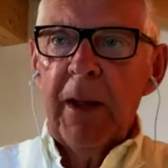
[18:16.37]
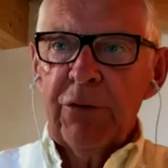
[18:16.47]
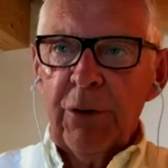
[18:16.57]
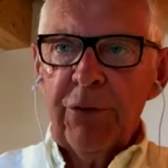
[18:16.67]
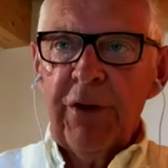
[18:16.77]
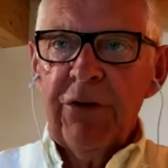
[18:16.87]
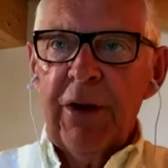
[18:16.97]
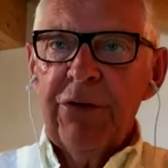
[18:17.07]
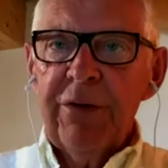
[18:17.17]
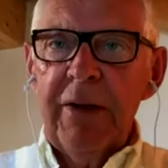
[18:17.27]
success
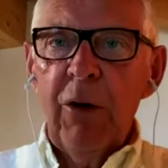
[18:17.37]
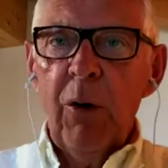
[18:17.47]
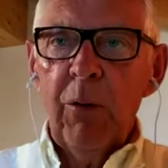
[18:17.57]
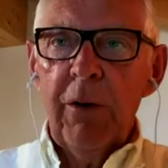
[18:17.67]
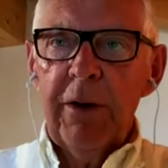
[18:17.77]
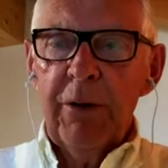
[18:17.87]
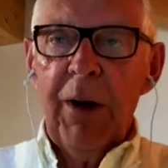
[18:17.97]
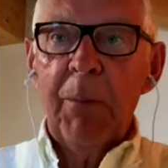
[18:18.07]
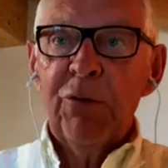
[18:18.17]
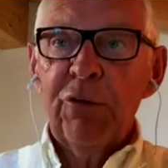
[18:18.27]
as CEO in a
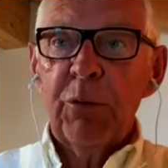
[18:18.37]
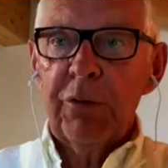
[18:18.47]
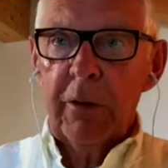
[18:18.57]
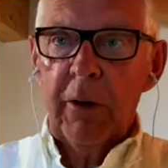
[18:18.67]
pharmaceutical